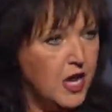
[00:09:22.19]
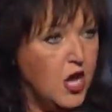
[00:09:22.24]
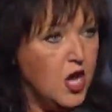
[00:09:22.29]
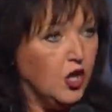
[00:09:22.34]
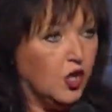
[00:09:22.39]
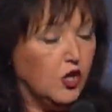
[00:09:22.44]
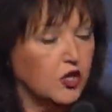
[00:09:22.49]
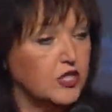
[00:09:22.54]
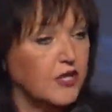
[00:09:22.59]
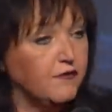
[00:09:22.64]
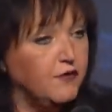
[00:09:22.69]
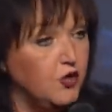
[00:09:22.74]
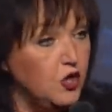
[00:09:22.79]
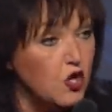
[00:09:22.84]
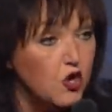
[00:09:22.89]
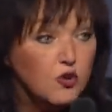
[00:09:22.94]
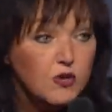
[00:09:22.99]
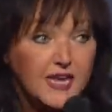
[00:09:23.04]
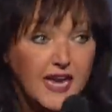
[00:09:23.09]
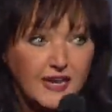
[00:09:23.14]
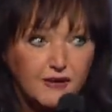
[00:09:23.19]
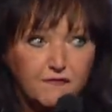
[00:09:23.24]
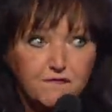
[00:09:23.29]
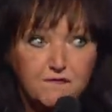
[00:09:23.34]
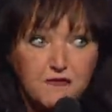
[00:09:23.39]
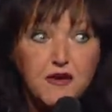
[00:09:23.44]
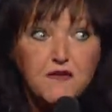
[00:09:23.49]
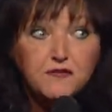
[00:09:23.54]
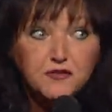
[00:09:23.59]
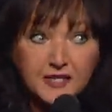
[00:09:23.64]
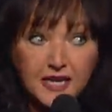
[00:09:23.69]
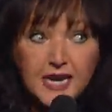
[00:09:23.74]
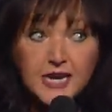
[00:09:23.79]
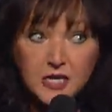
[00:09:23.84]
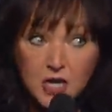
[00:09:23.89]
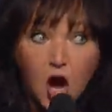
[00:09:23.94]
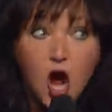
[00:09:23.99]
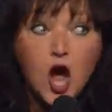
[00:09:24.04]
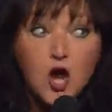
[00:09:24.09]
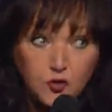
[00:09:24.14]
Because if you get
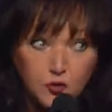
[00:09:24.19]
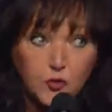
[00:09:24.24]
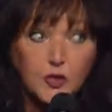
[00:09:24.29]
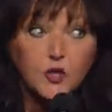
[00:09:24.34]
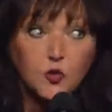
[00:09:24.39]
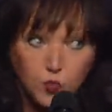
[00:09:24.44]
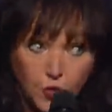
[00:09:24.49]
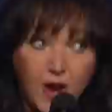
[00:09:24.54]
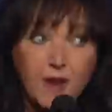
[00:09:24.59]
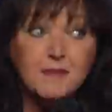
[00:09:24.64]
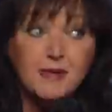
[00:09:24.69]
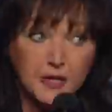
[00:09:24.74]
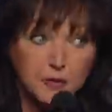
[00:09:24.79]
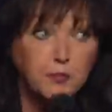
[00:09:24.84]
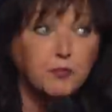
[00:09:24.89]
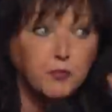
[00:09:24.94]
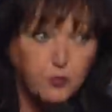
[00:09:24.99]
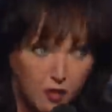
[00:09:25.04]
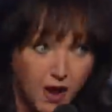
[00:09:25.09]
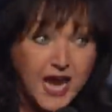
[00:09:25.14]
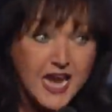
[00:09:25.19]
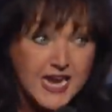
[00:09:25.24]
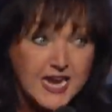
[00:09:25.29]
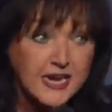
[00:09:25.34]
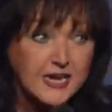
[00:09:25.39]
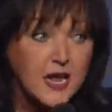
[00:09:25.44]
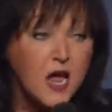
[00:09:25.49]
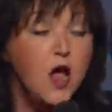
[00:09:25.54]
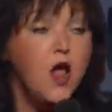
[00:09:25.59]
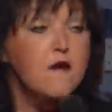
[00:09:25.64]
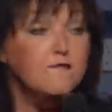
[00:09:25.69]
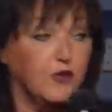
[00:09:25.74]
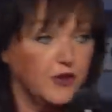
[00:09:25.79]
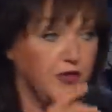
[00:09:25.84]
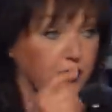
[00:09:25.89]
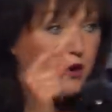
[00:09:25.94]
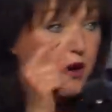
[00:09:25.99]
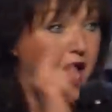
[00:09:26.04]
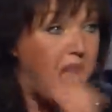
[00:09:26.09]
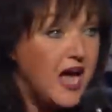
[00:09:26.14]
1,500 women praying for
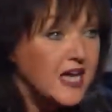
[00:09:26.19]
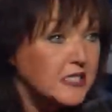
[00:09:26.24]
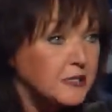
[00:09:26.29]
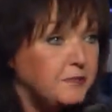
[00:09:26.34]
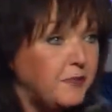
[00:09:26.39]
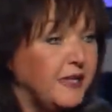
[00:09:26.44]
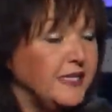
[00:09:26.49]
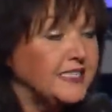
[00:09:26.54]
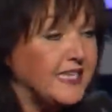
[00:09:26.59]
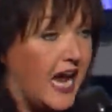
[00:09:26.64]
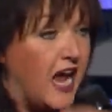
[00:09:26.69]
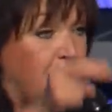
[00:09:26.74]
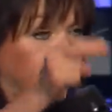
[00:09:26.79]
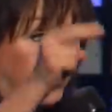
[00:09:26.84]
their husbands and